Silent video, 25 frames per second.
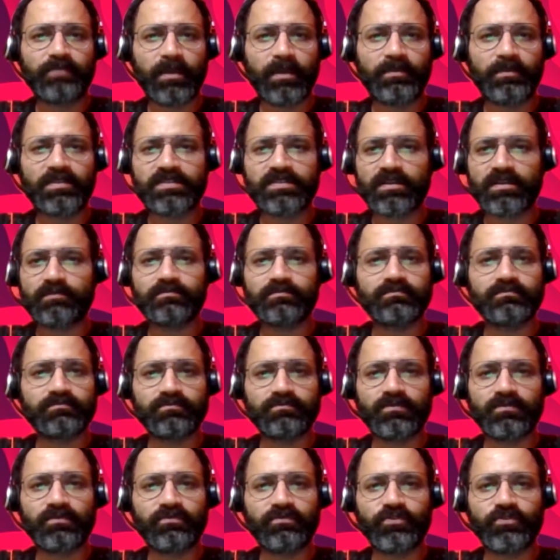Maybe some
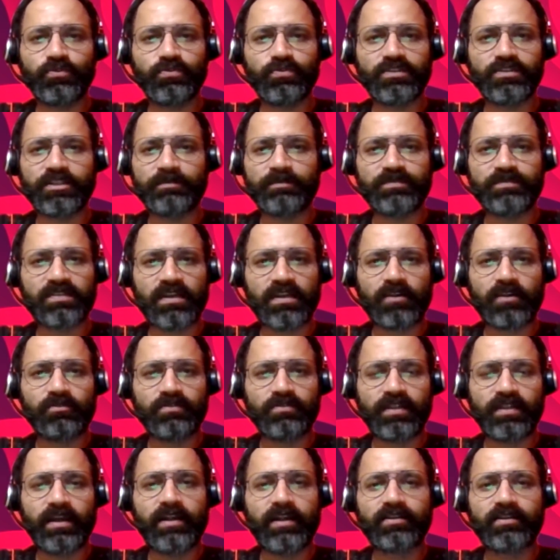few tips around that.